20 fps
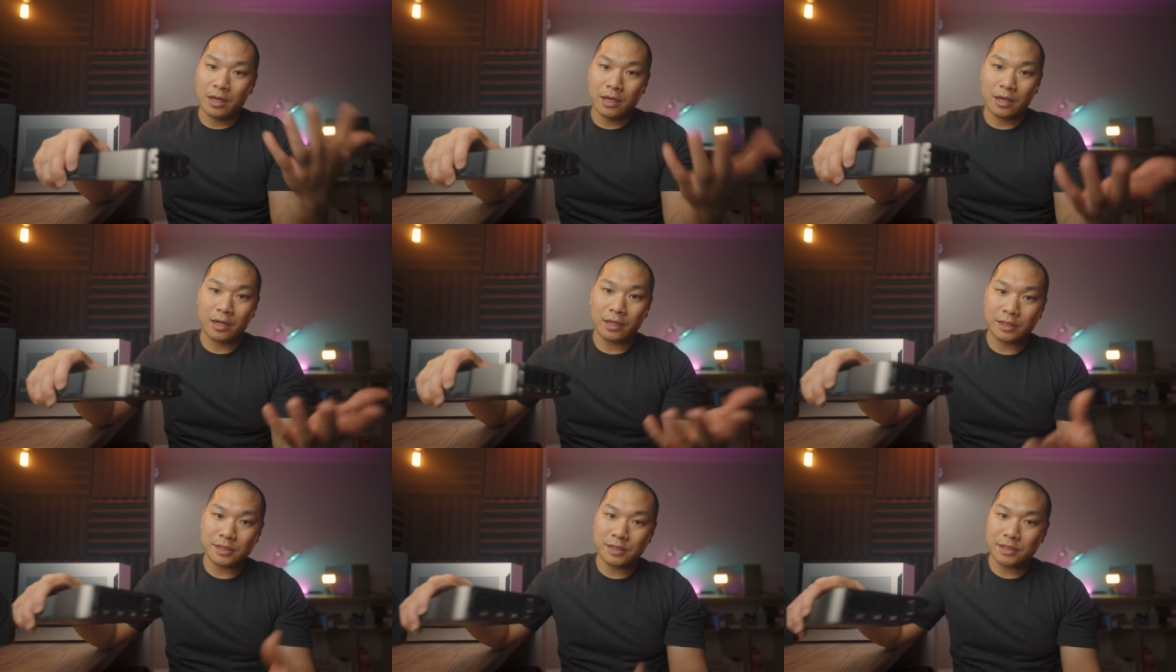
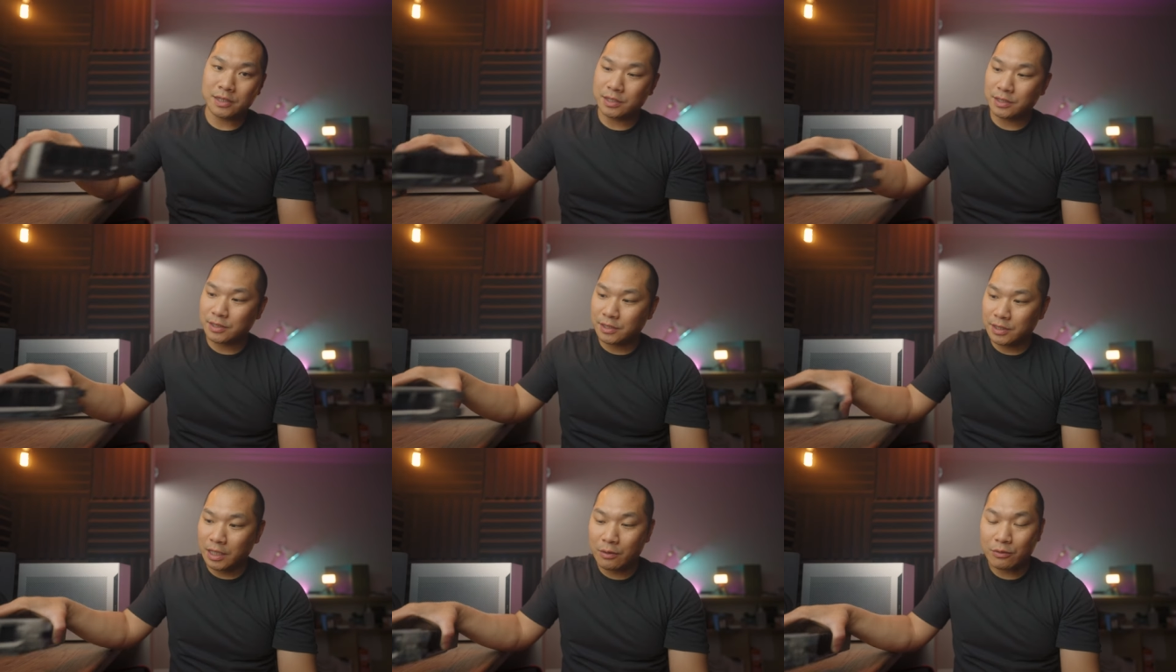And at least in
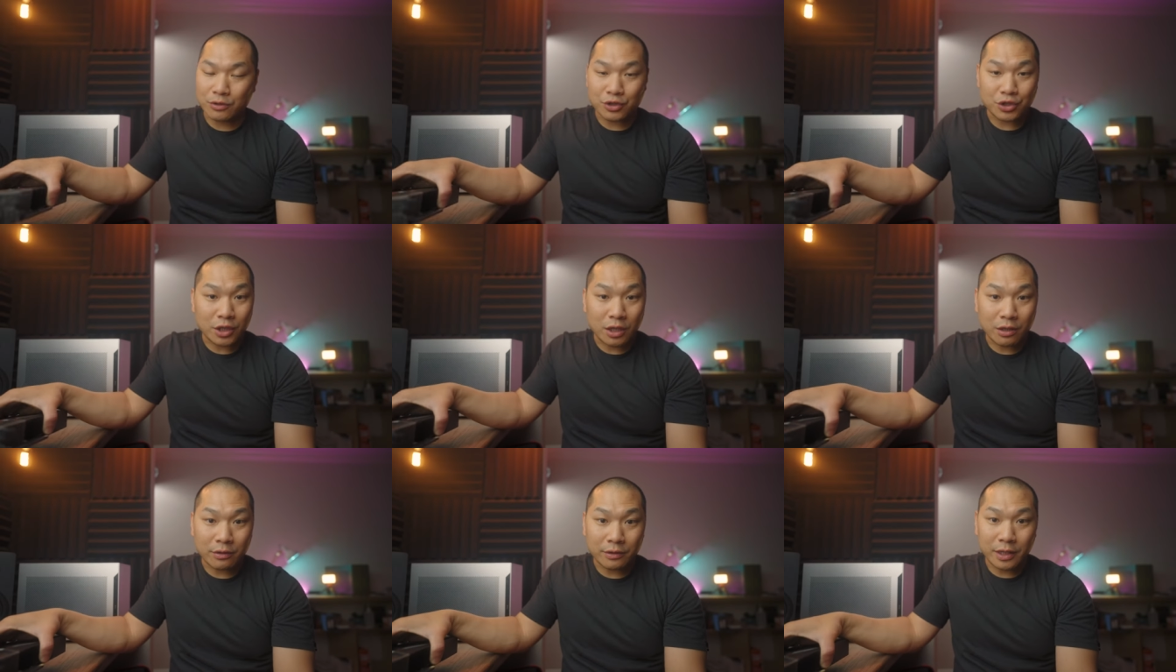a sandwich
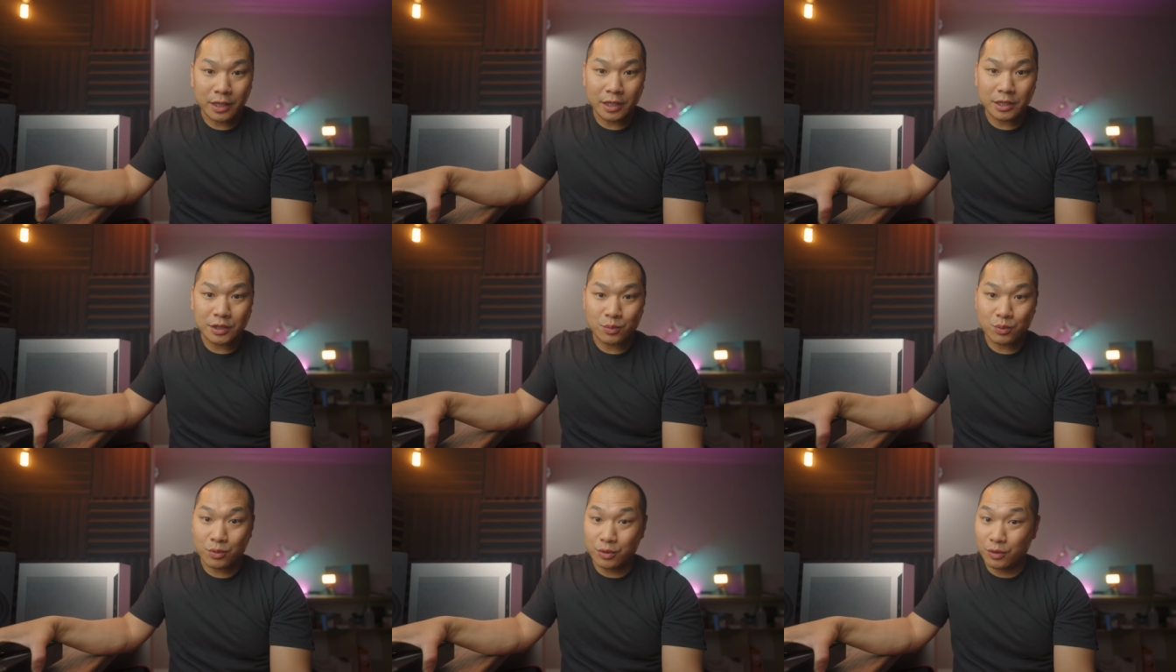style
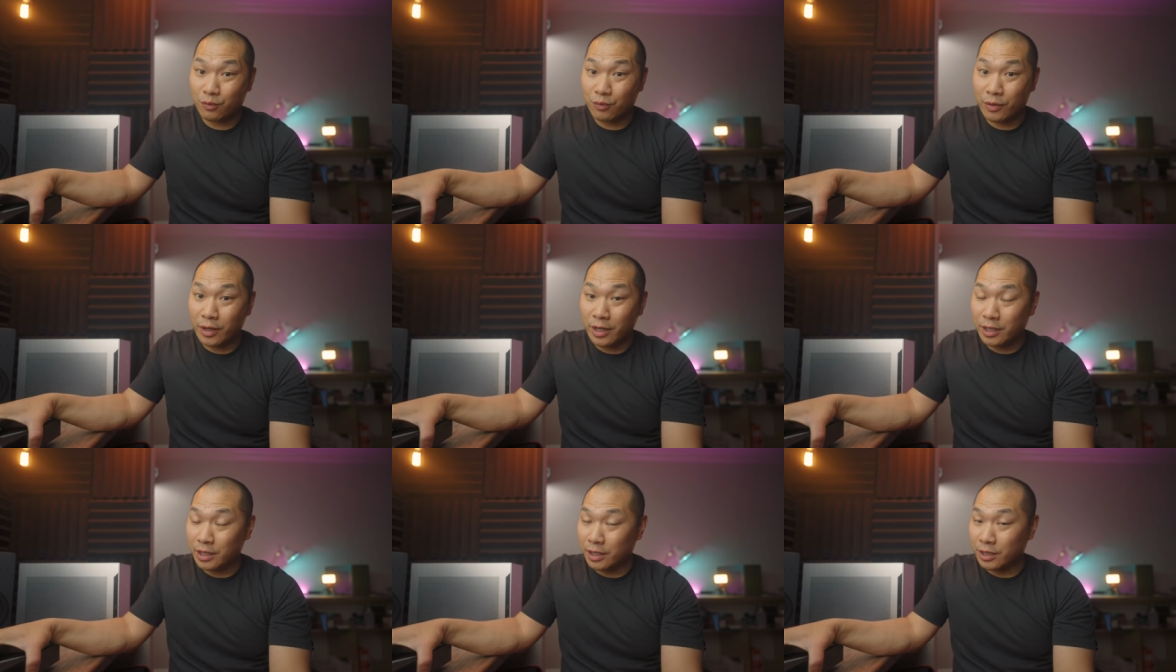case where the
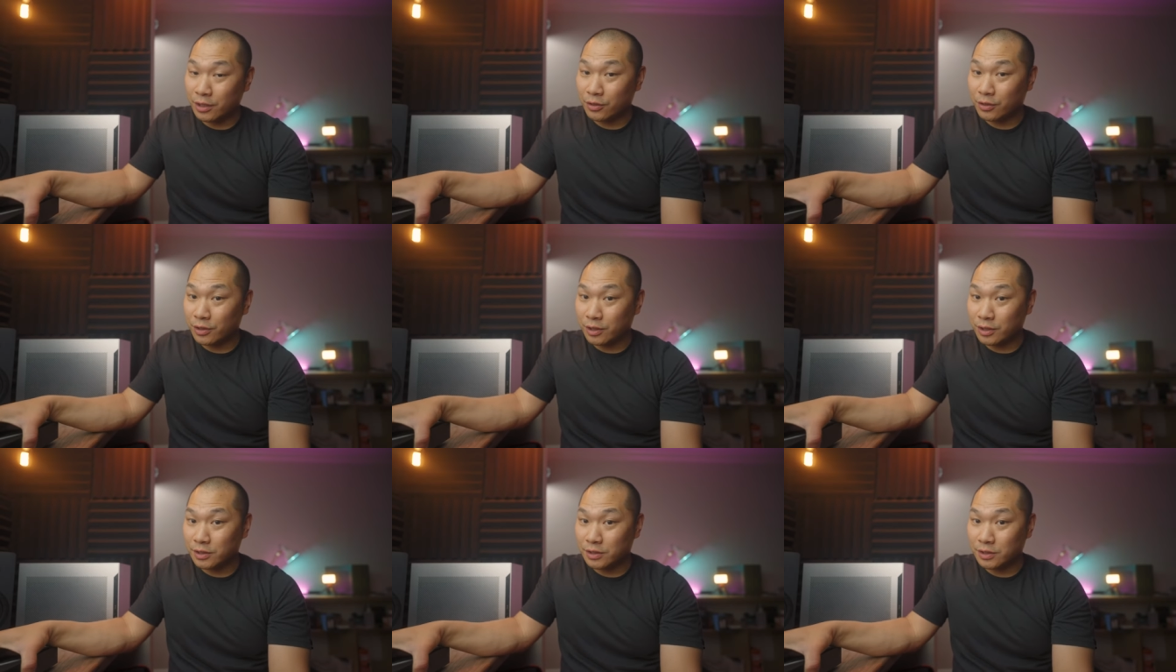
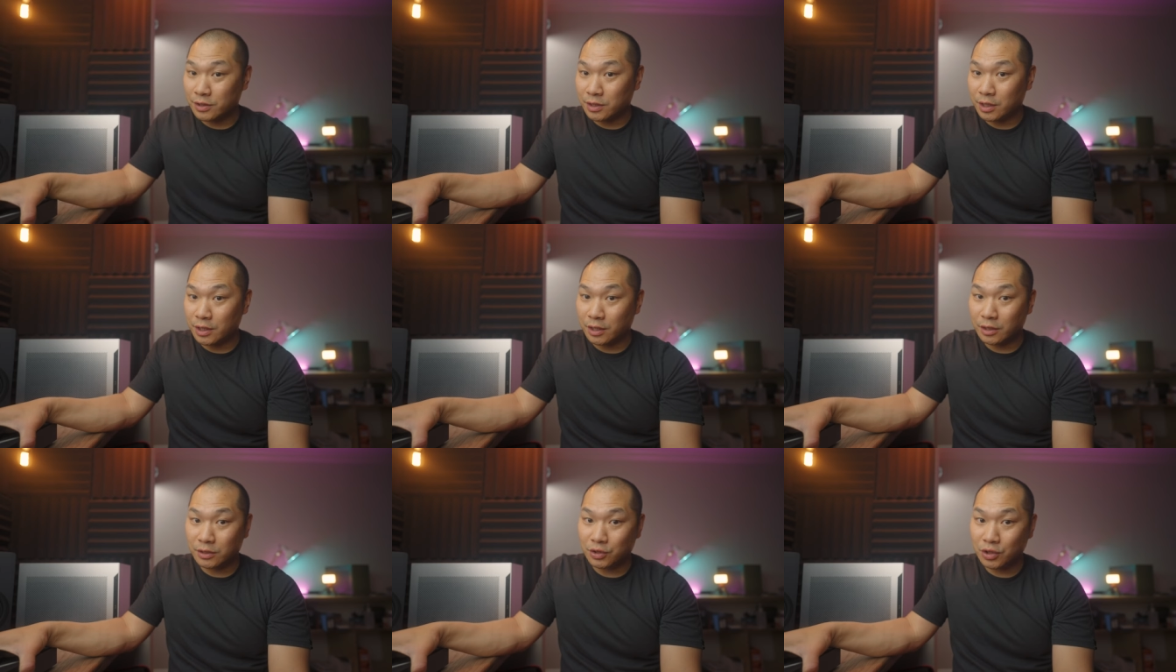radiator is
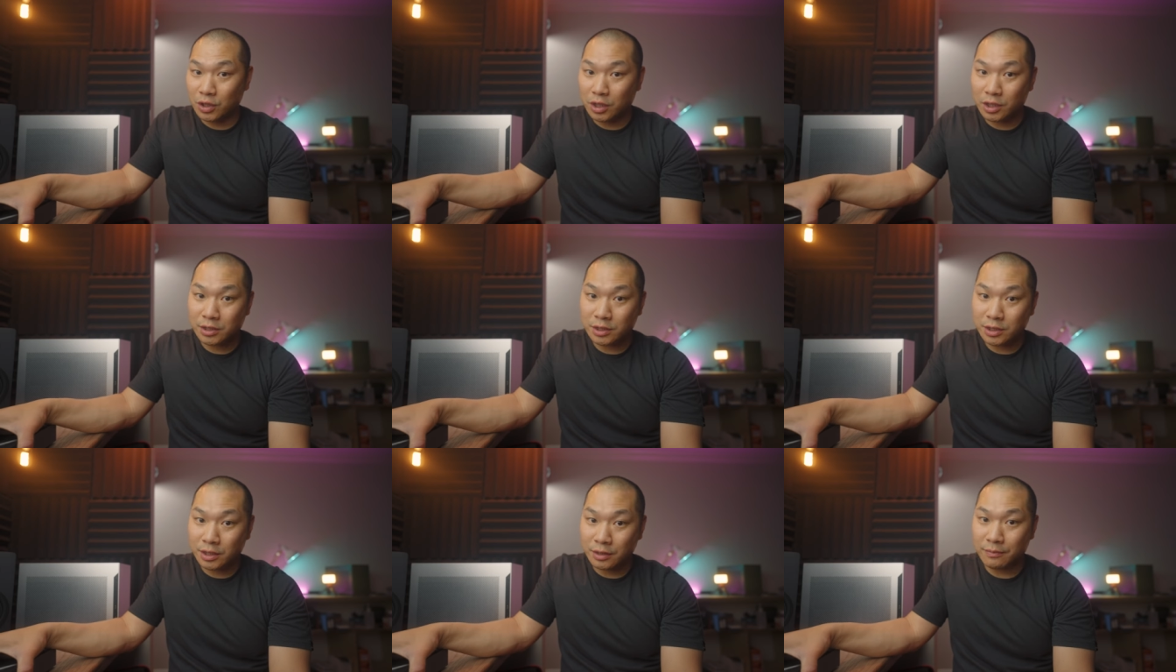
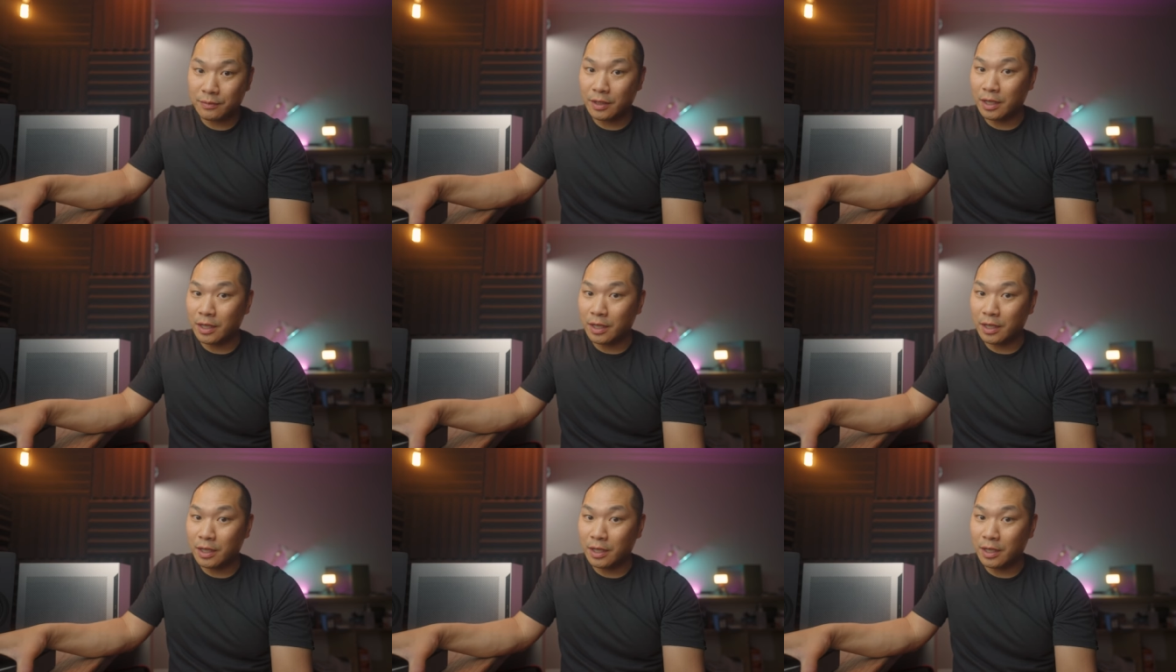exhausting,